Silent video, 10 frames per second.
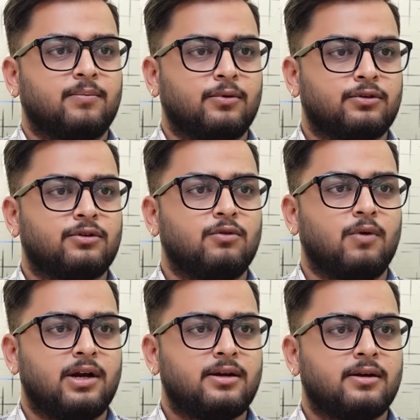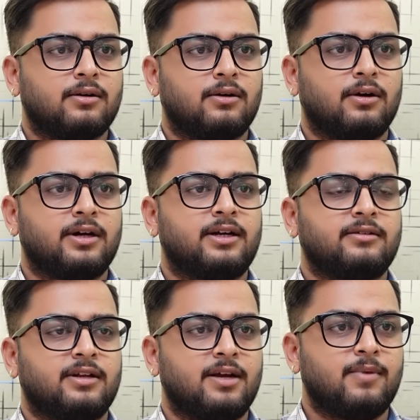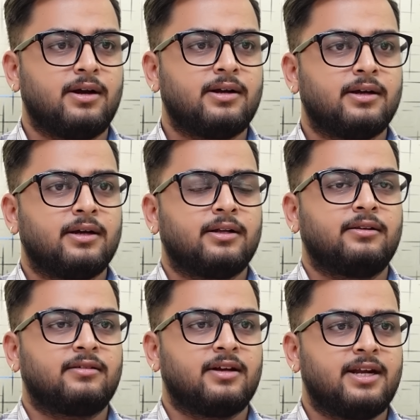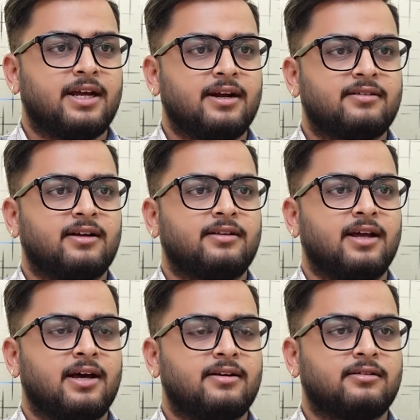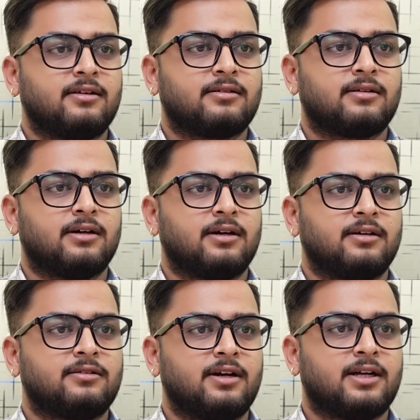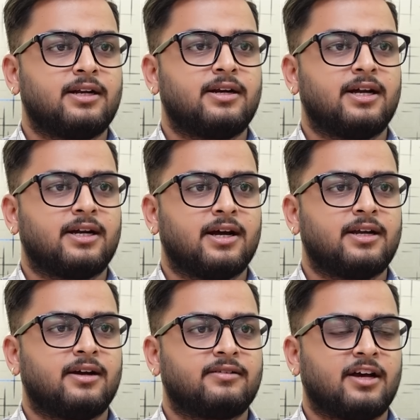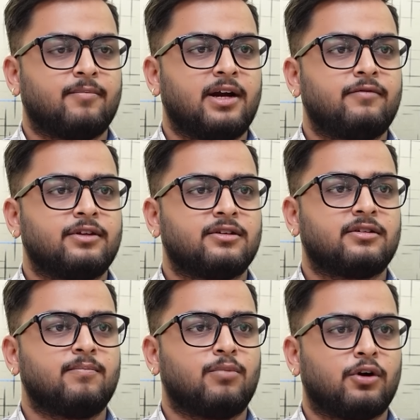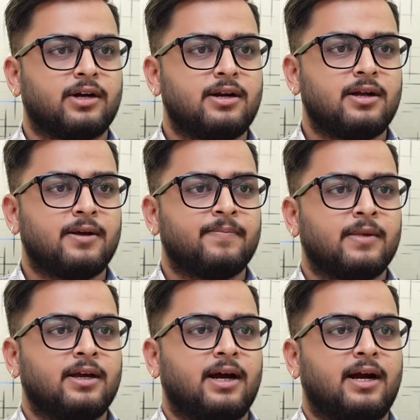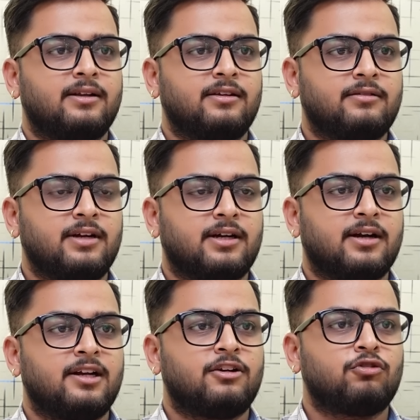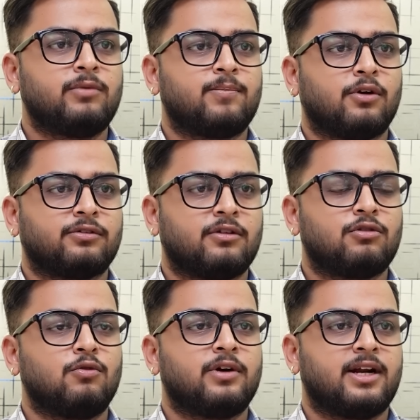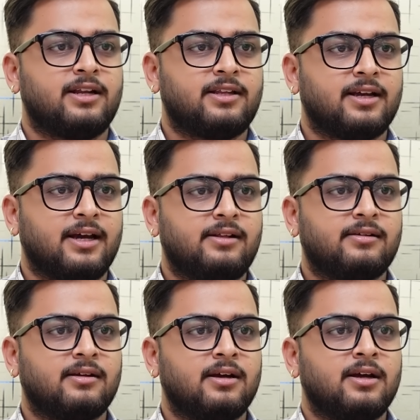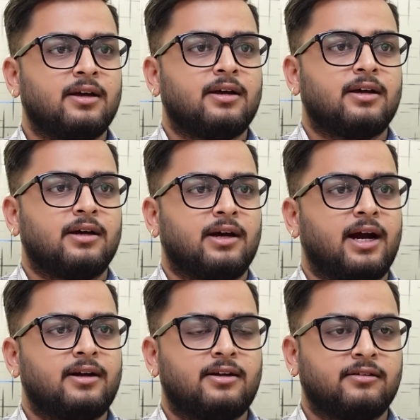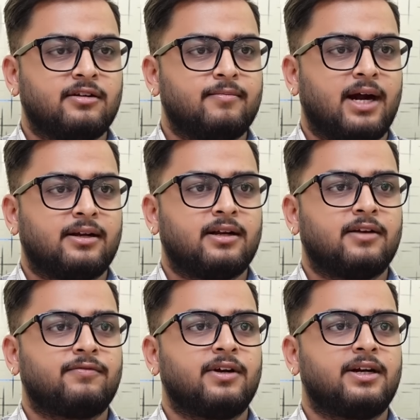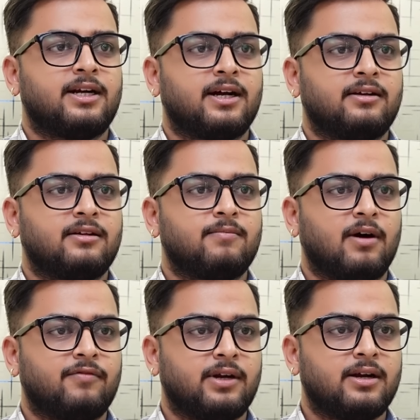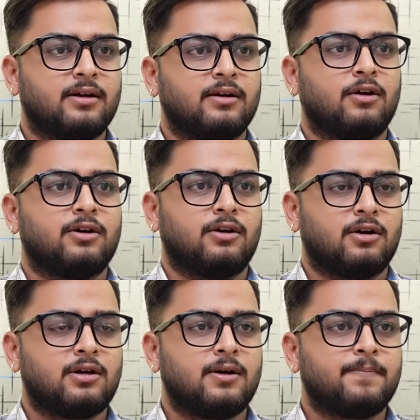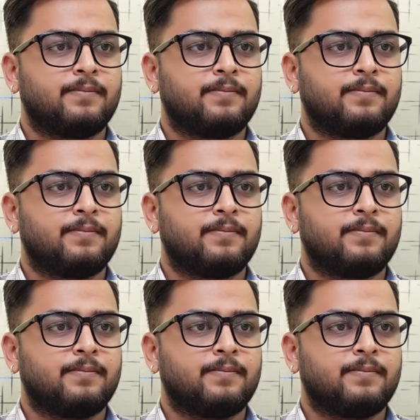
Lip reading: pushed to 1 or it is enabled, this indicates that there is a certain data in our segment which is important, and this data needs to be processed over anything else. And it doesn't matter if the data is in buffering or not.